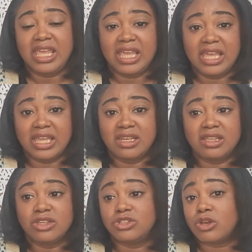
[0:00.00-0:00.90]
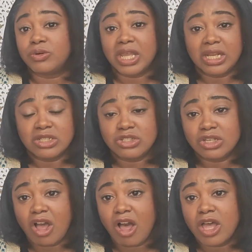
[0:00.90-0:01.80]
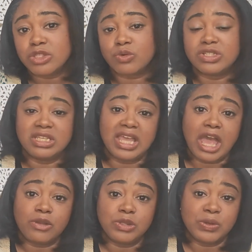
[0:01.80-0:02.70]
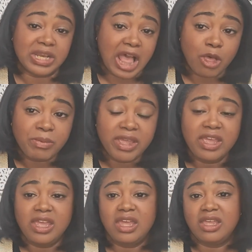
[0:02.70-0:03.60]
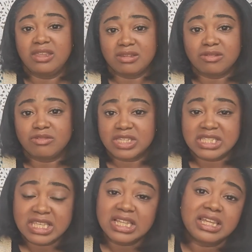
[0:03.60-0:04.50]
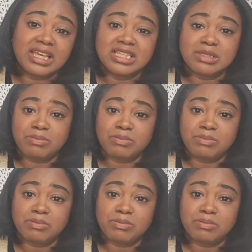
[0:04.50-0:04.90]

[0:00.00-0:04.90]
in donating to the cause or seeing how you can help. See the links